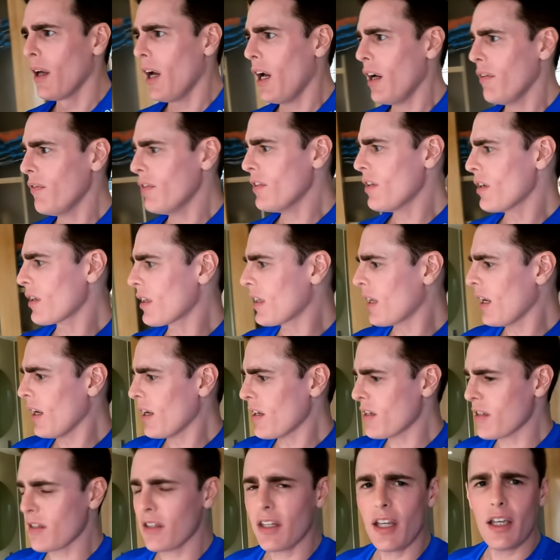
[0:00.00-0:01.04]
Having your
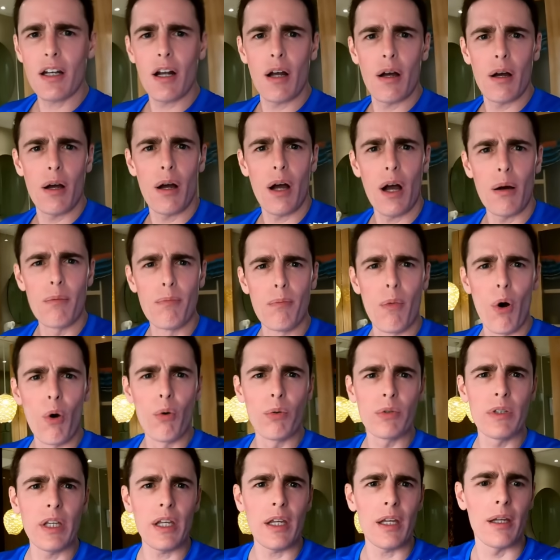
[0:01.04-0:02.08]
guests stay in a, a
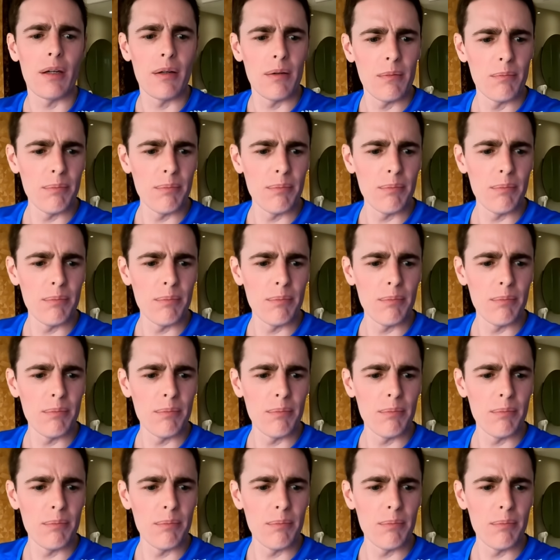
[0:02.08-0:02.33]
mouldy